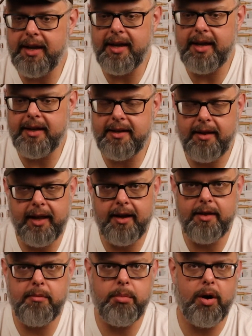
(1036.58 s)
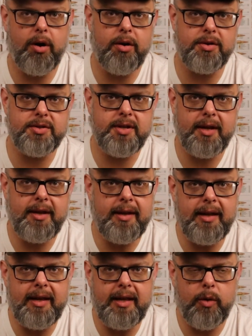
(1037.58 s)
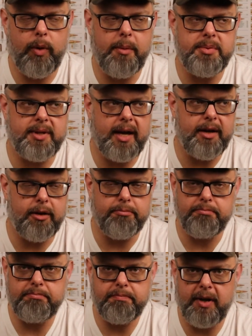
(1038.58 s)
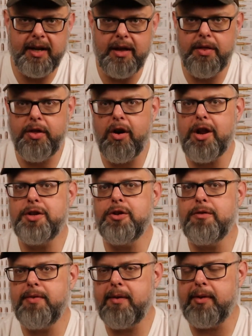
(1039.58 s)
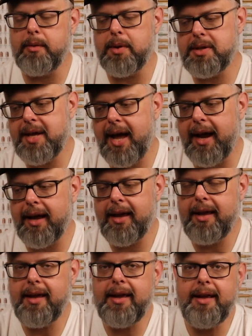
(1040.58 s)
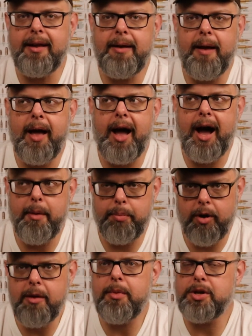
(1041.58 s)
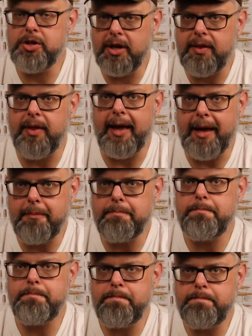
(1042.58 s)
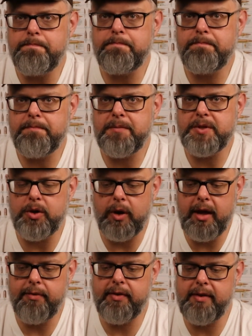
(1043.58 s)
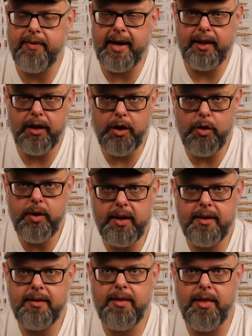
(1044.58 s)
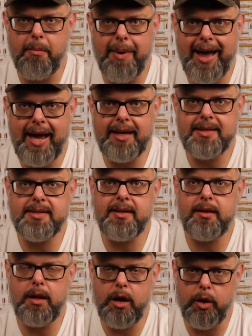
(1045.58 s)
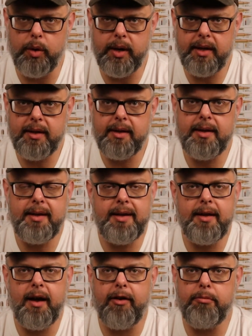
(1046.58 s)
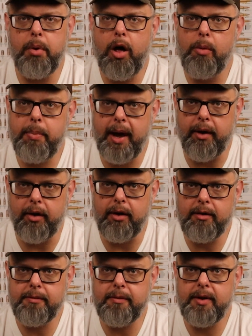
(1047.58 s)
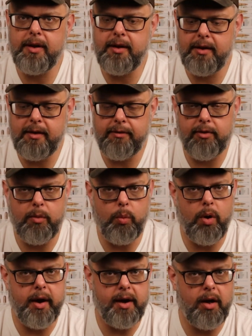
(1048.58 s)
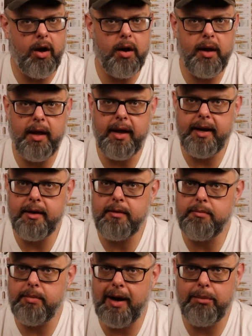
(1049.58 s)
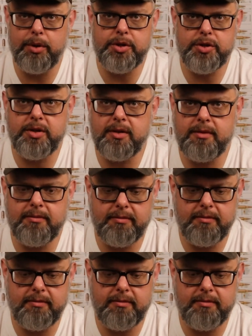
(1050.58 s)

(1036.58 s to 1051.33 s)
to get, like on the Barnes website, you're going to get 3250 with tack. I pretty much get that. So if I load the max load of ball powder from what an online published